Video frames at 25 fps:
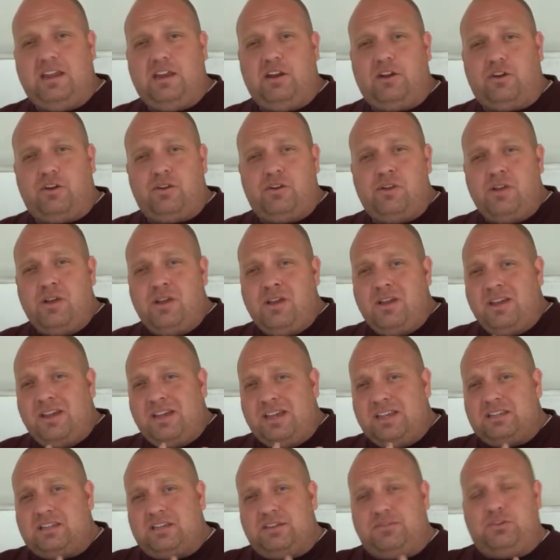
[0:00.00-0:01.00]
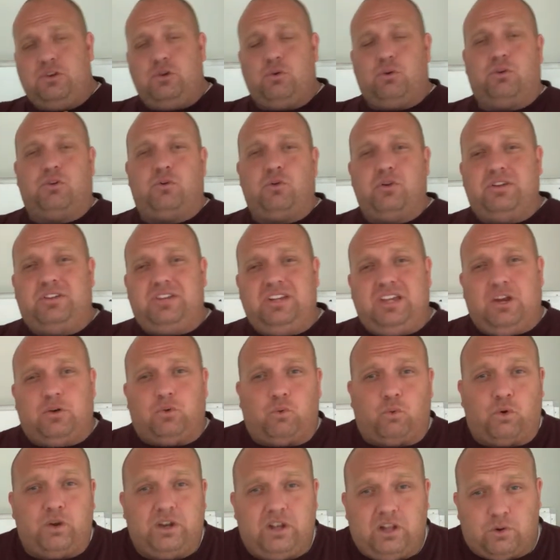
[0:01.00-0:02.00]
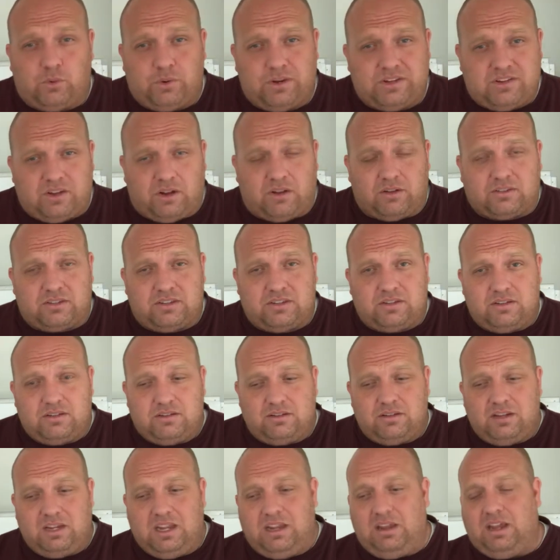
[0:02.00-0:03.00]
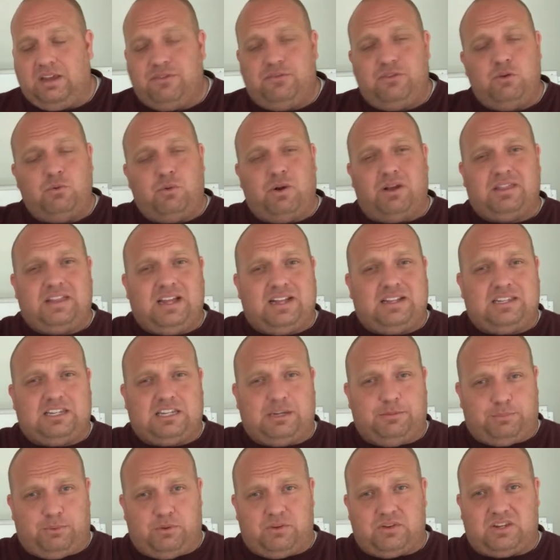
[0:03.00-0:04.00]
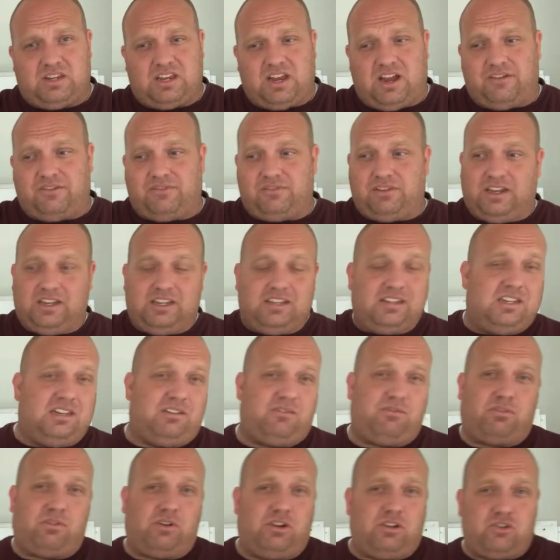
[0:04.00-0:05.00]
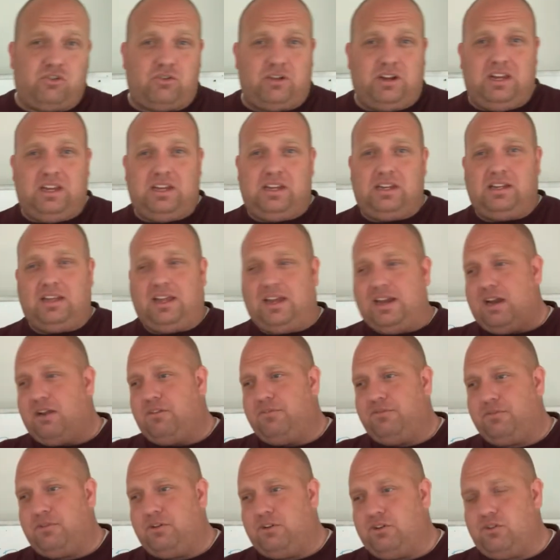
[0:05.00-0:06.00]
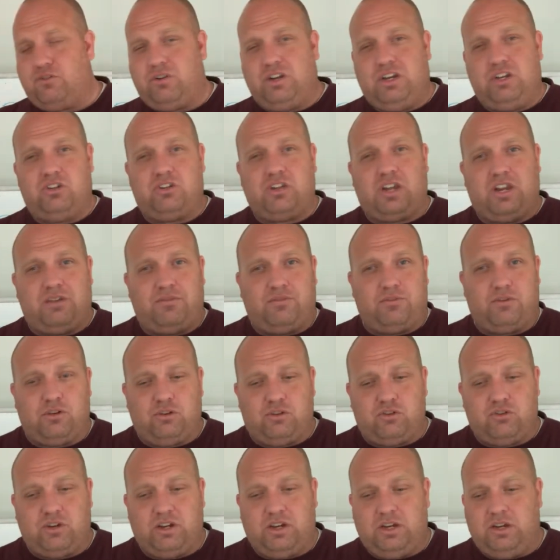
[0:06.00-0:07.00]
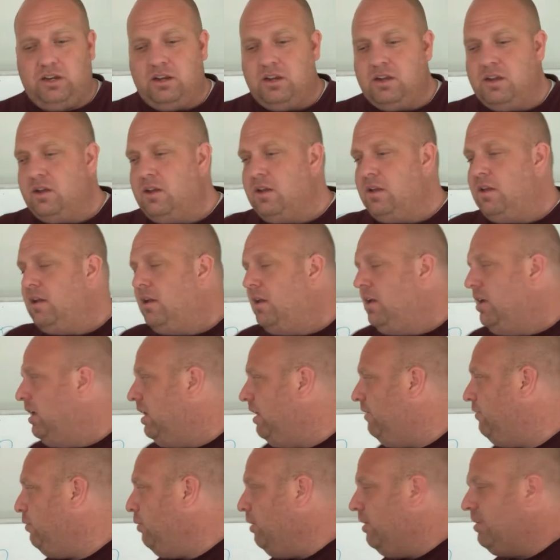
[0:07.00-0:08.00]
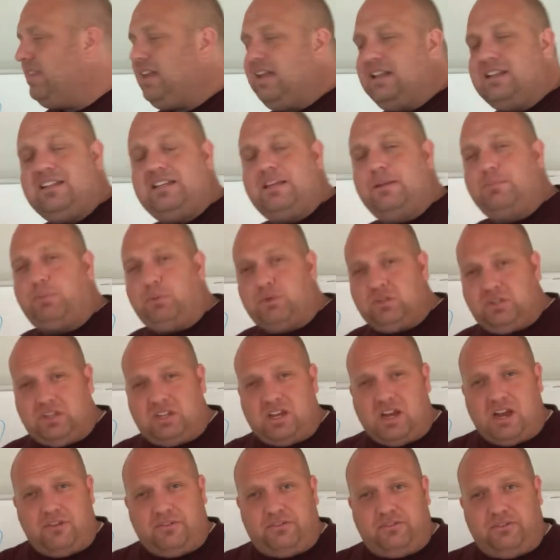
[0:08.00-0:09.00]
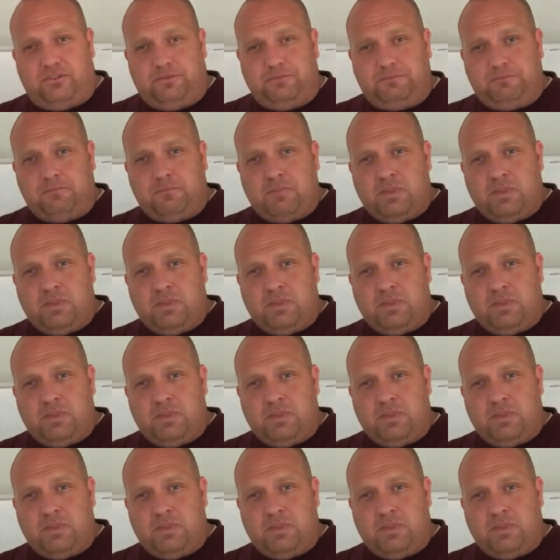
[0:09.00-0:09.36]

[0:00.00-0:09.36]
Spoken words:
here is if you're going to get real results, if you want that simple stuff, like sit for a treat, lie down for a treat, shake for a treat, if you want that simple stuff,